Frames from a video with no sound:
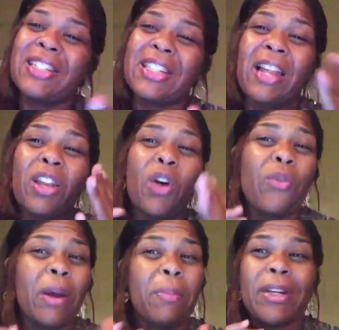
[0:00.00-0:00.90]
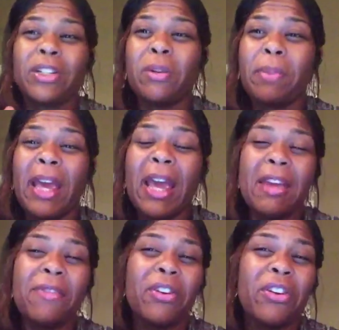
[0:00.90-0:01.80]
just that low vibrational
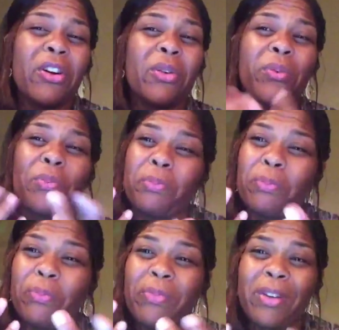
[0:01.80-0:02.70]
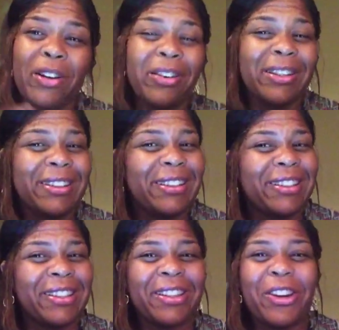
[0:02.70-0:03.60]
behavior. Her
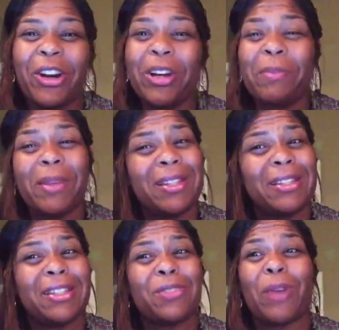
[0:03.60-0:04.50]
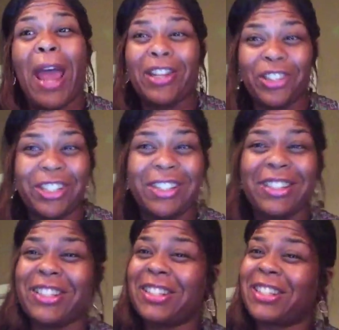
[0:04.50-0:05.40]
Cardi B is
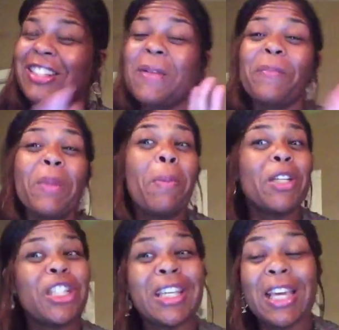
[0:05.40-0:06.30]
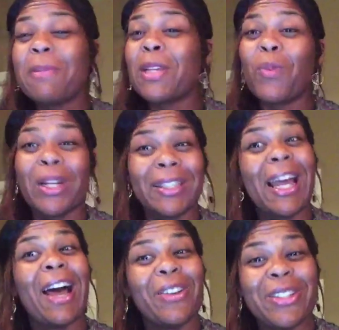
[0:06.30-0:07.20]
ratchet. But she keeps it
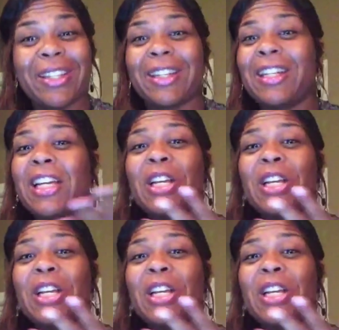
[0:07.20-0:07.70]
1,000.